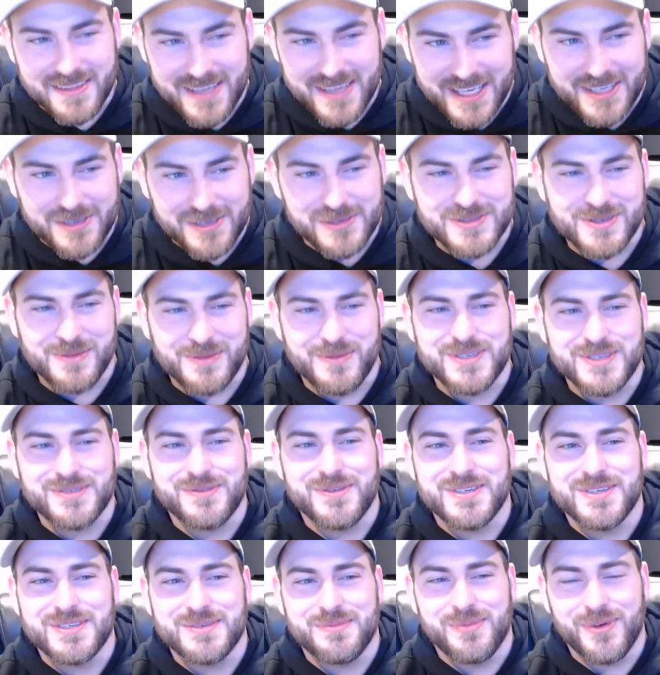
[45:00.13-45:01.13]
thank you so much
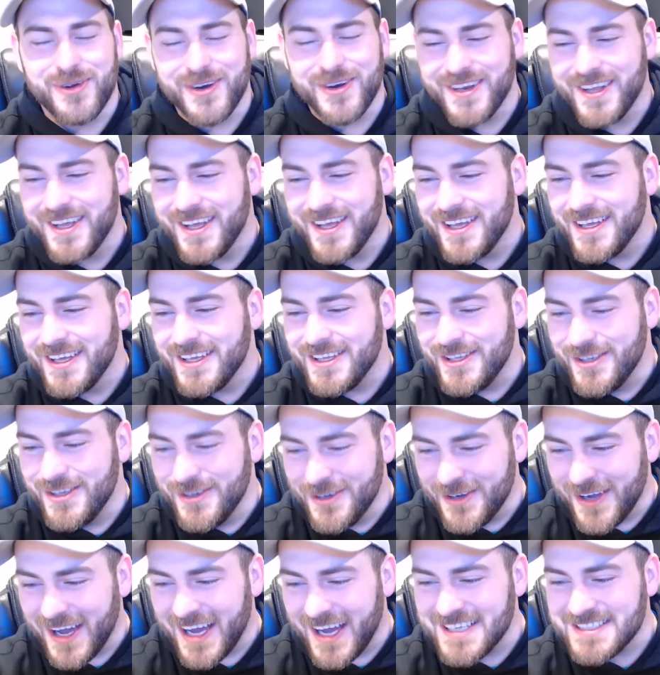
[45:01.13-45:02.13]
for the support.
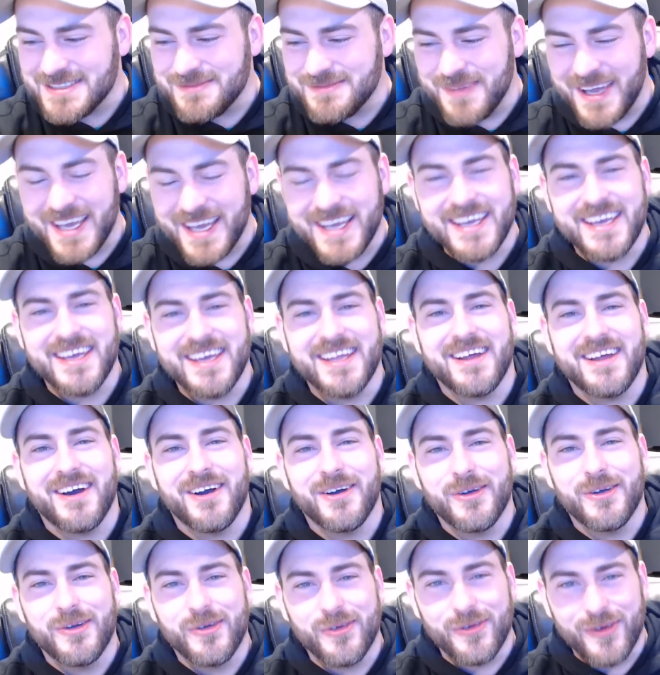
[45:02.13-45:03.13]
You guys make it
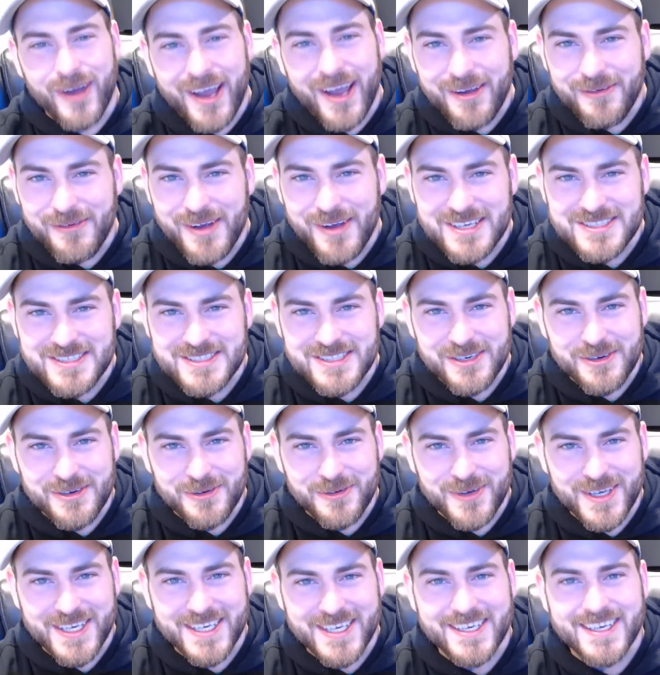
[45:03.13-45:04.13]
a great rest of
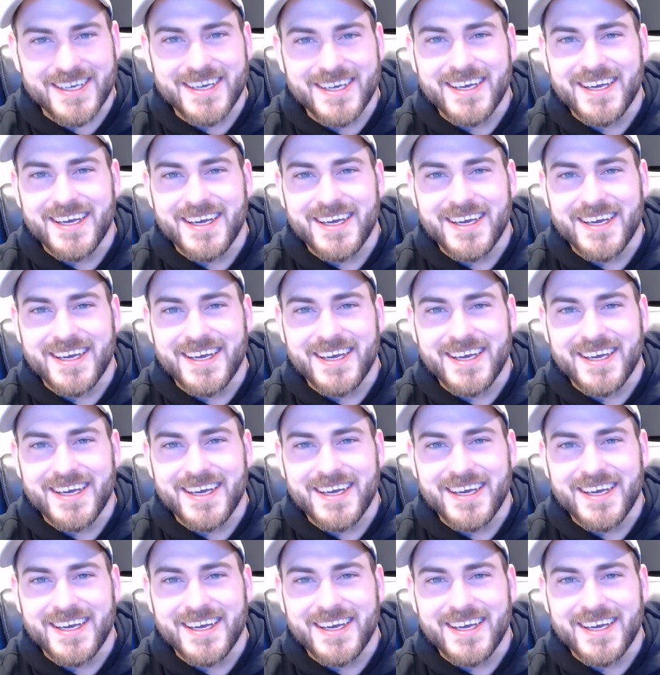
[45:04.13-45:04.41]
your week.